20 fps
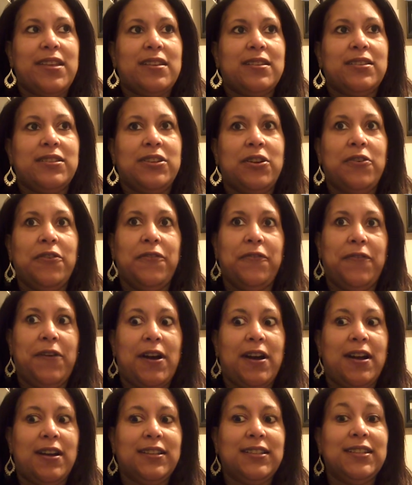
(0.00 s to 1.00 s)
So
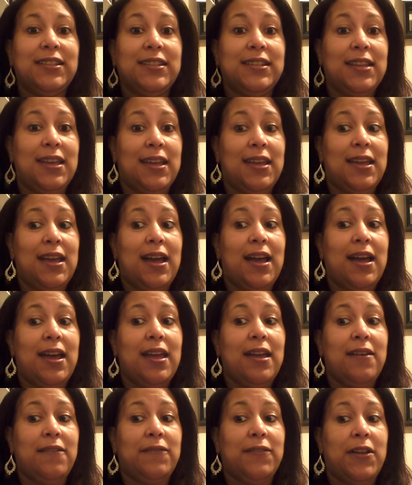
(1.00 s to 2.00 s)
far to date I
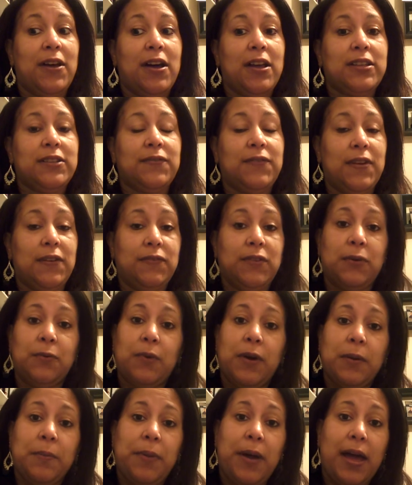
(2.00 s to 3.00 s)
have lost
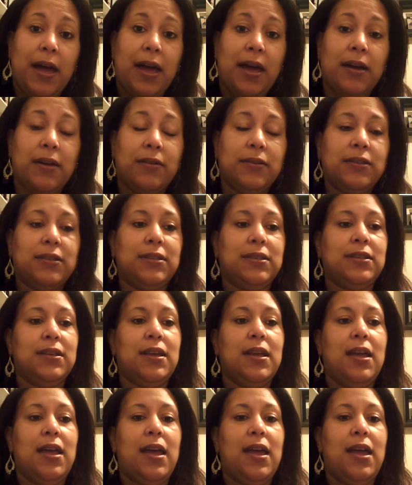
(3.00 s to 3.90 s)
51 pounds.